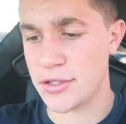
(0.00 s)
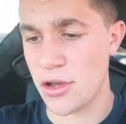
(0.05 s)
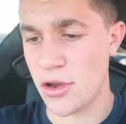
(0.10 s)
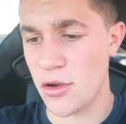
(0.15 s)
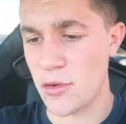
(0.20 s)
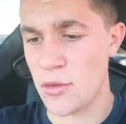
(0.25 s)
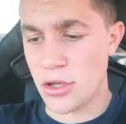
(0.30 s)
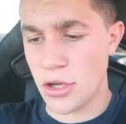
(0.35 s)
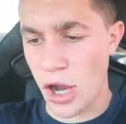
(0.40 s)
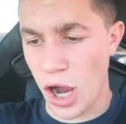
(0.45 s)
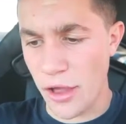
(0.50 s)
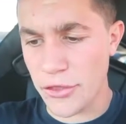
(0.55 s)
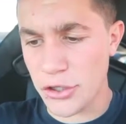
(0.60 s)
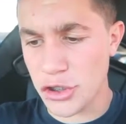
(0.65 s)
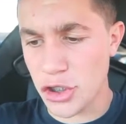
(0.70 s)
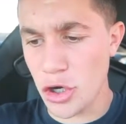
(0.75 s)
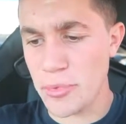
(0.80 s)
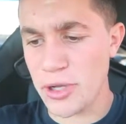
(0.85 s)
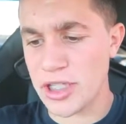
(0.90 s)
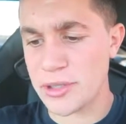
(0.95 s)
So not
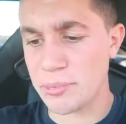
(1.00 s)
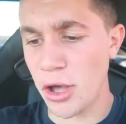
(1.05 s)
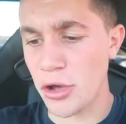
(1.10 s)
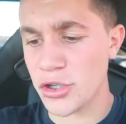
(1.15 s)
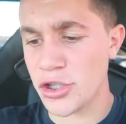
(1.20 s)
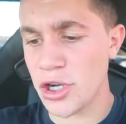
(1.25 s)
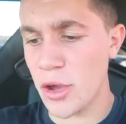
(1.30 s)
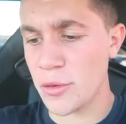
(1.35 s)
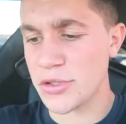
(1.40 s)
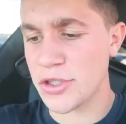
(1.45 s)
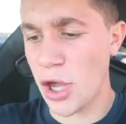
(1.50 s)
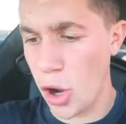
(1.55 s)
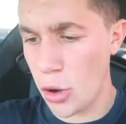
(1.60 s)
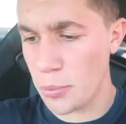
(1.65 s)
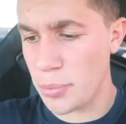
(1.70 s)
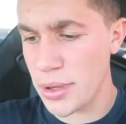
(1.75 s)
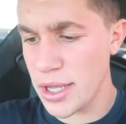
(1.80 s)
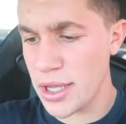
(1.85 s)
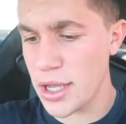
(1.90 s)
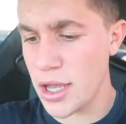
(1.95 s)
the troop explosion I was
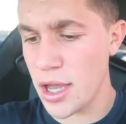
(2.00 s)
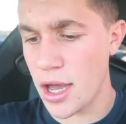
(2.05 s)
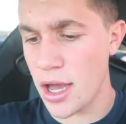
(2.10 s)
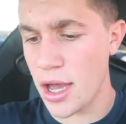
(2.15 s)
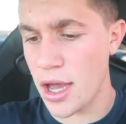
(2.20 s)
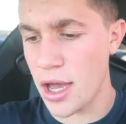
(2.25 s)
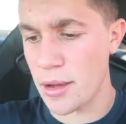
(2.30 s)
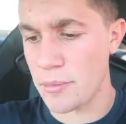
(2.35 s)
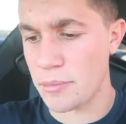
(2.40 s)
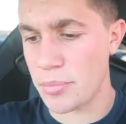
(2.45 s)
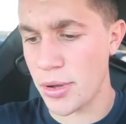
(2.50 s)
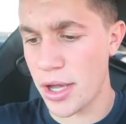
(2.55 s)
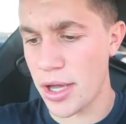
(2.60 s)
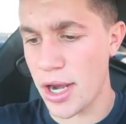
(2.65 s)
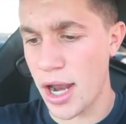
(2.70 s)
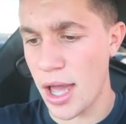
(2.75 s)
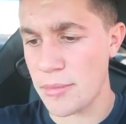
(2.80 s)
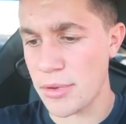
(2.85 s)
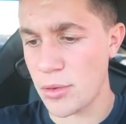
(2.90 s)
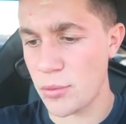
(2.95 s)
hoping,
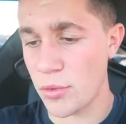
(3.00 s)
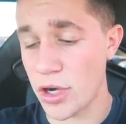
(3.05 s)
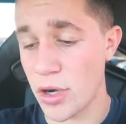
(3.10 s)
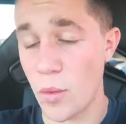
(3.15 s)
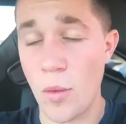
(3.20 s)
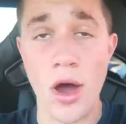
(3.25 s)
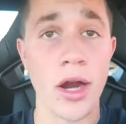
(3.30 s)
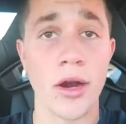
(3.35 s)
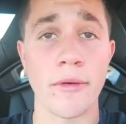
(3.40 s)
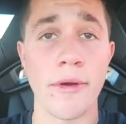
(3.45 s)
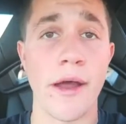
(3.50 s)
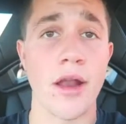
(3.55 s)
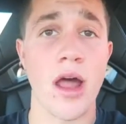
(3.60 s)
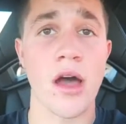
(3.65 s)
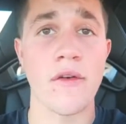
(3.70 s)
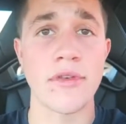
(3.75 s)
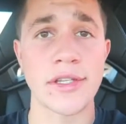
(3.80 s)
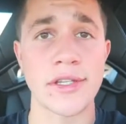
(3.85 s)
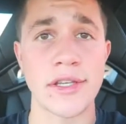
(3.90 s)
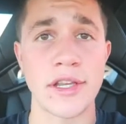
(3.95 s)
but I mean, we're gonna walk around
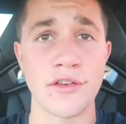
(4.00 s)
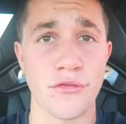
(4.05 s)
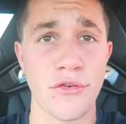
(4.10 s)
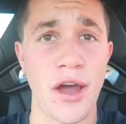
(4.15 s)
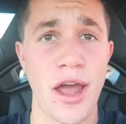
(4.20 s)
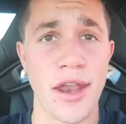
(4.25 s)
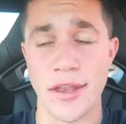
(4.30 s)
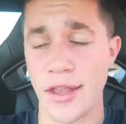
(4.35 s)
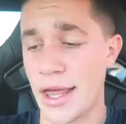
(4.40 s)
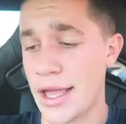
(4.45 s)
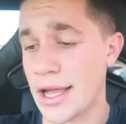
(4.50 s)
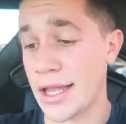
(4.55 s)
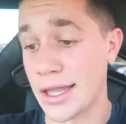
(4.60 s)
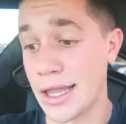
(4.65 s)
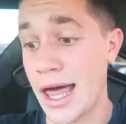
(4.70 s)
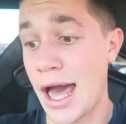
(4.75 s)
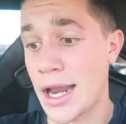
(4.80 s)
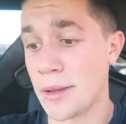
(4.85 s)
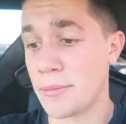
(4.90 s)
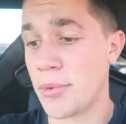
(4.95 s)
obviously and find like a
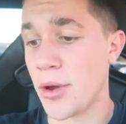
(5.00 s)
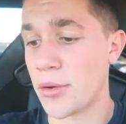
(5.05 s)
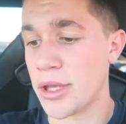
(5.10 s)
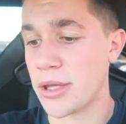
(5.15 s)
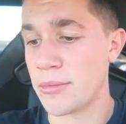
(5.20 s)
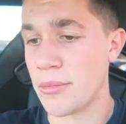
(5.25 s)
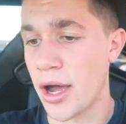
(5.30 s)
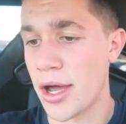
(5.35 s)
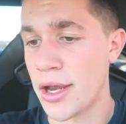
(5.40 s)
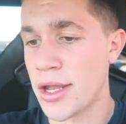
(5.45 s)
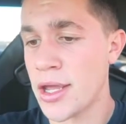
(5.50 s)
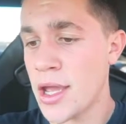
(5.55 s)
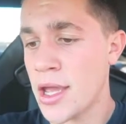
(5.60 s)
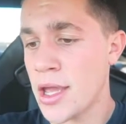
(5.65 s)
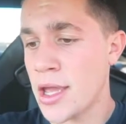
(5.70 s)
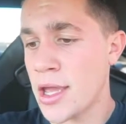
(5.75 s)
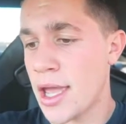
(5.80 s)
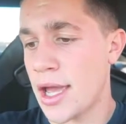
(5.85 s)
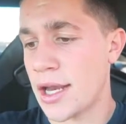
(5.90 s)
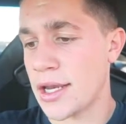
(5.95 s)
lot of Pokemon
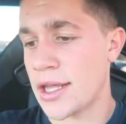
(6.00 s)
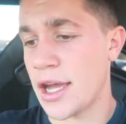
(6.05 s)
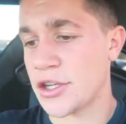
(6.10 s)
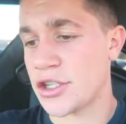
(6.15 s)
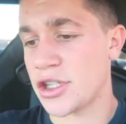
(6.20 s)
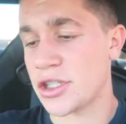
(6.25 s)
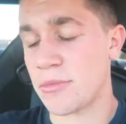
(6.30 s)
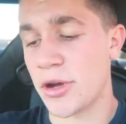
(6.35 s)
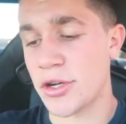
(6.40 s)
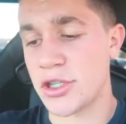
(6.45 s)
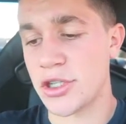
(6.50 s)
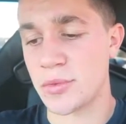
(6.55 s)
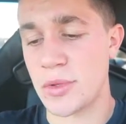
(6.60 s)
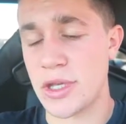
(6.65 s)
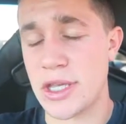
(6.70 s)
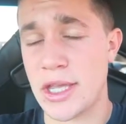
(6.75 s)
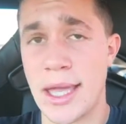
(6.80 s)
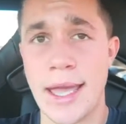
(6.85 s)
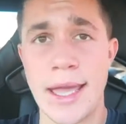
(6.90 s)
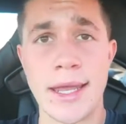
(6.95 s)
and catch as much as
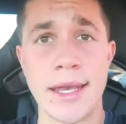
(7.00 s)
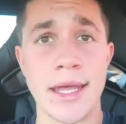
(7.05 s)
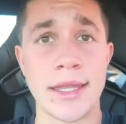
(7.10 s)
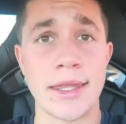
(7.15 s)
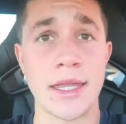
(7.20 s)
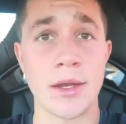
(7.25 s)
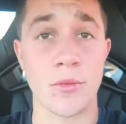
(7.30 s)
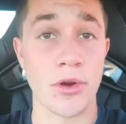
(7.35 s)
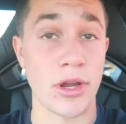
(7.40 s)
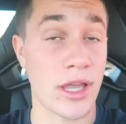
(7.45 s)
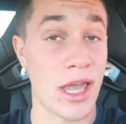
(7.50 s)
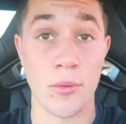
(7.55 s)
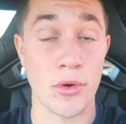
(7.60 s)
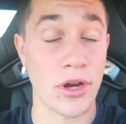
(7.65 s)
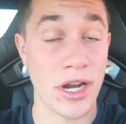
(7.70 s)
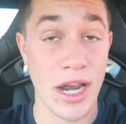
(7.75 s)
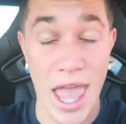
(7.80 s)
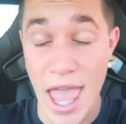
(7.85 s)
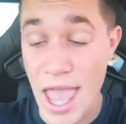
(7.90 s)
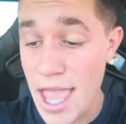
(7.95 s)
we can, and then we're
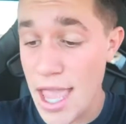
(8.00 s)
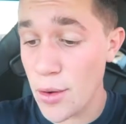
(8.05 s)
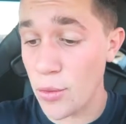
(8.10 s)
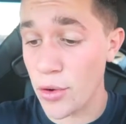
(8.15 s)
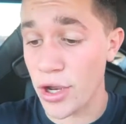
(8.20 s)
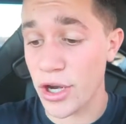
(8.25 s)
gonna egg.